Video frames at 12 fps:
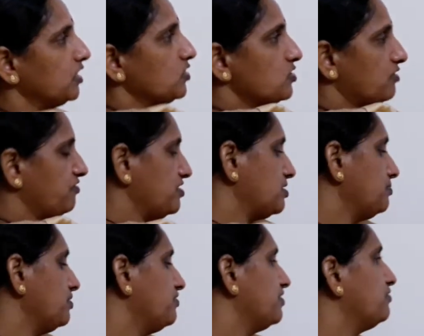So if we
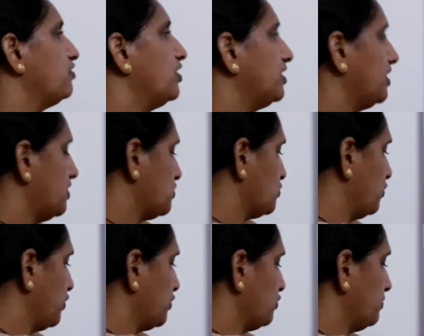simplify, what it is
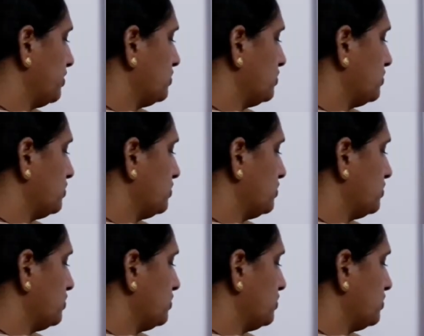going to be?